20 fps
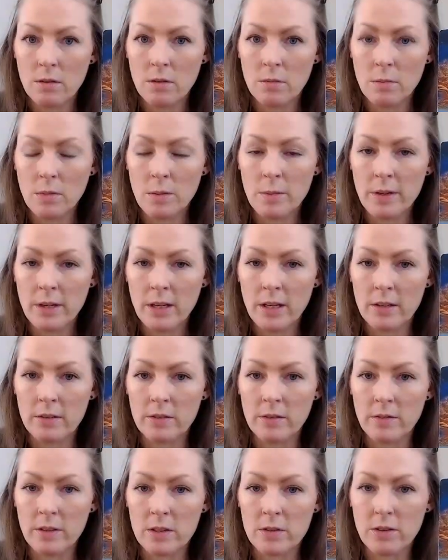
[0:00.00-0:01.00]
Maybe it is.
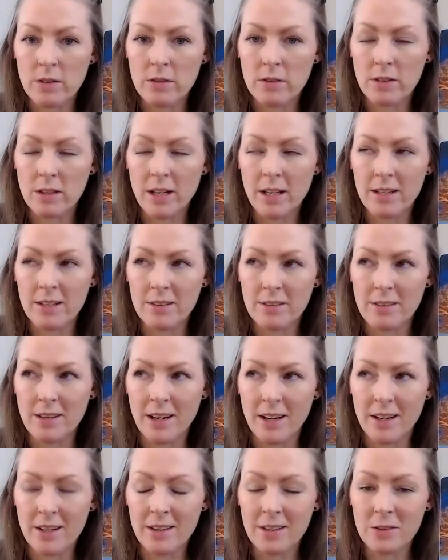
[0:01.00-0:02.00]
If I trust the guidance there,